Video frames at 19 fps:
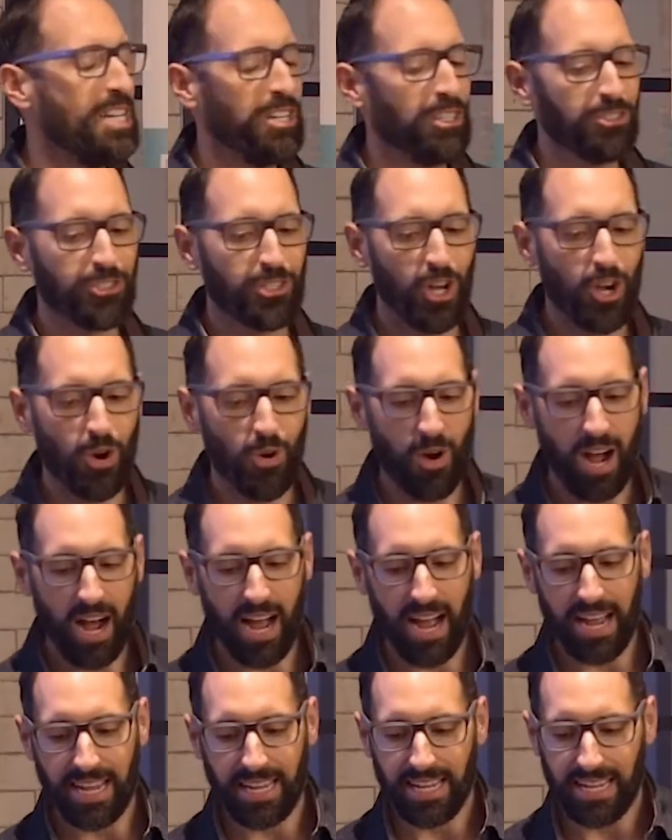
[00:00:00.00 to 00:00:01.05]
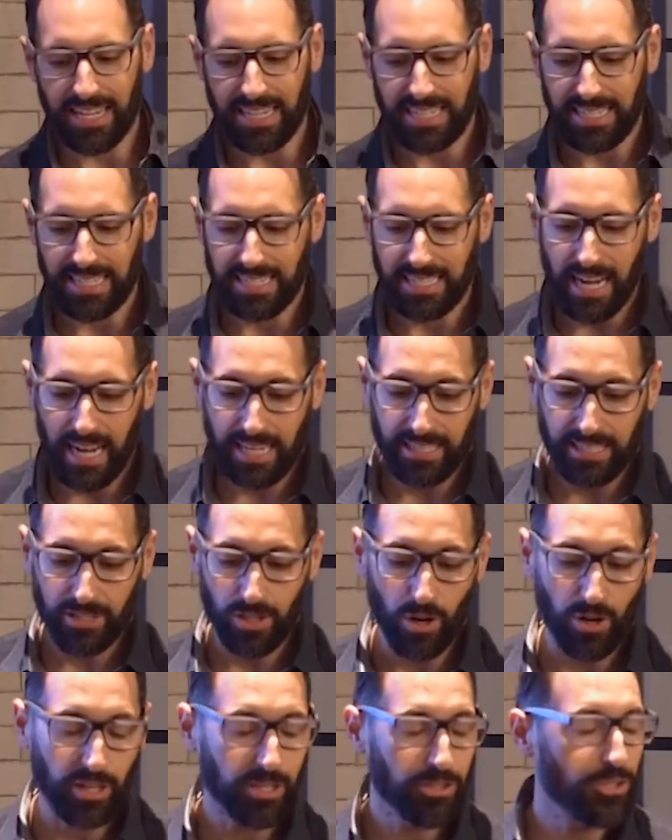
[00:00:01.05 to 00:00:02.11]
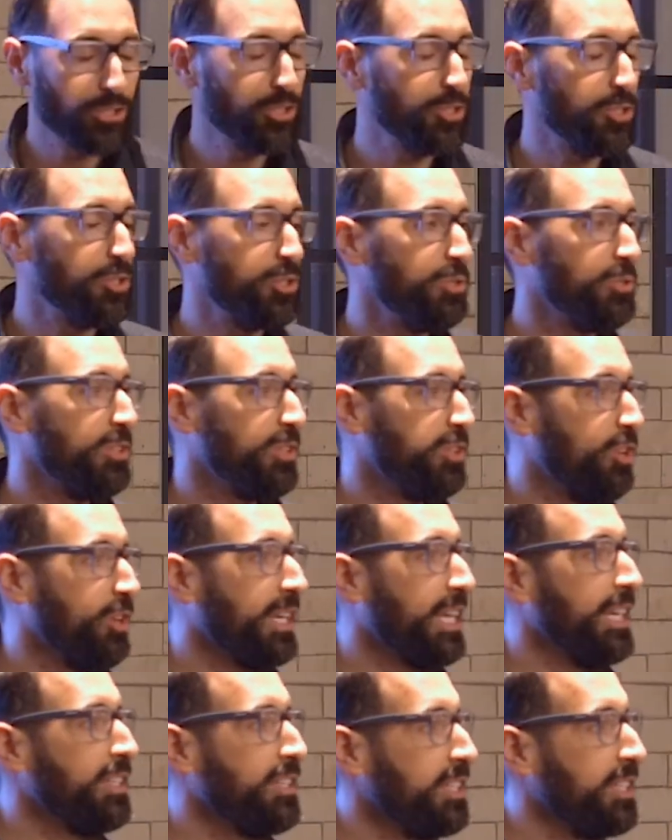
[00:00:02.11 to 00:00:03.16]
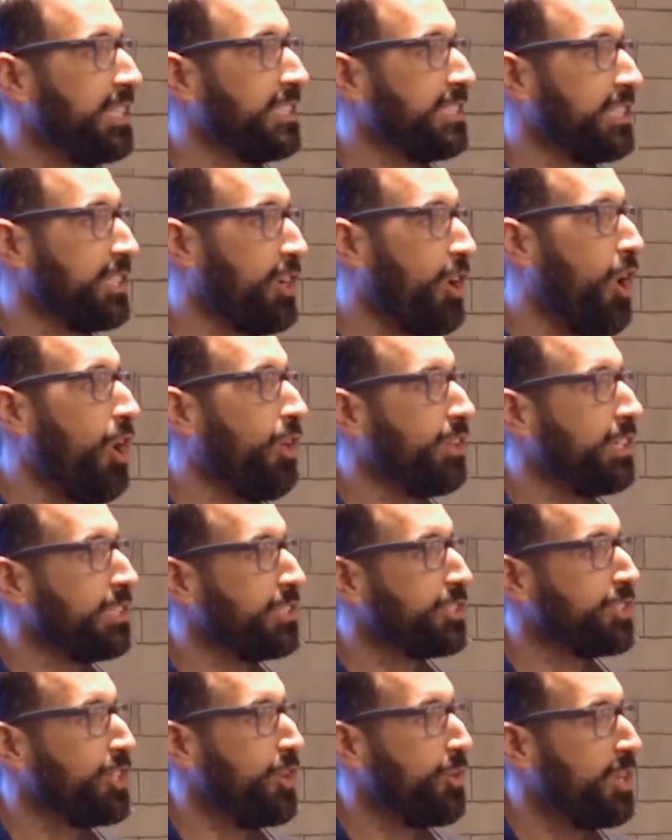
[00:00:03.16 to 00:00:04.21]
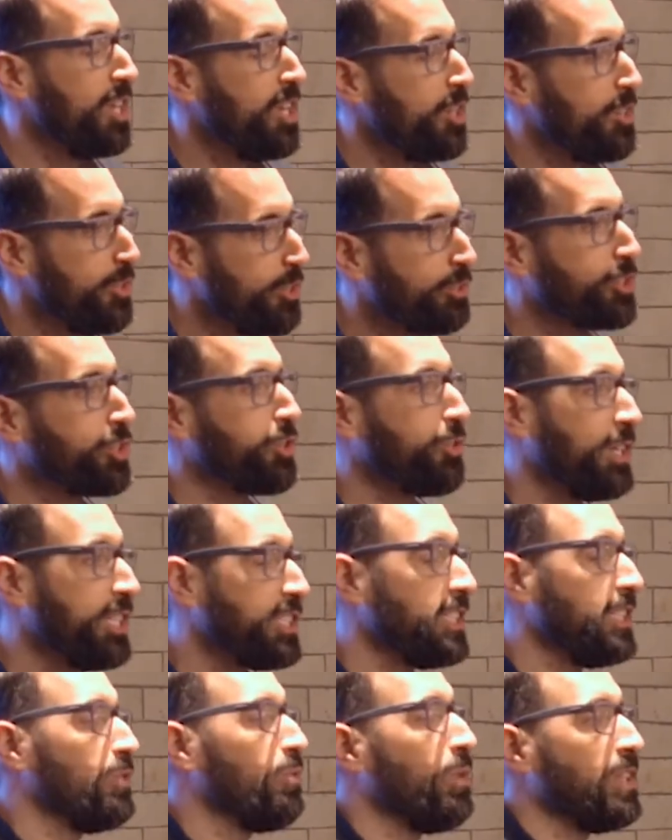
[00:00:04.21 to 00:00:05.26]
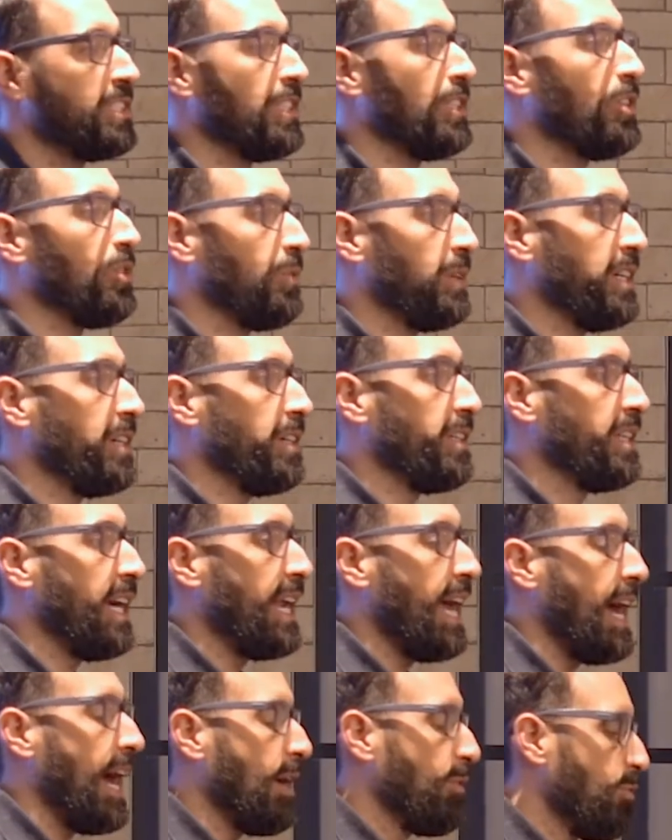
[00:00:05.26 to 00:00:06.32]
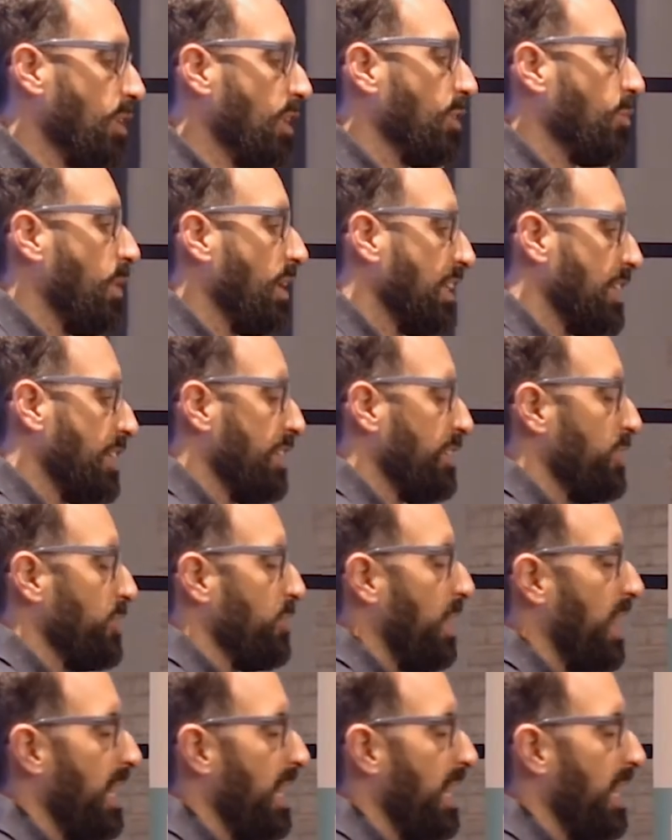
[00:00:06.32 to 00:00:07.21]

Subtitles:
So I started to look into this in college. So nutrition was a career that I really wanted to get into.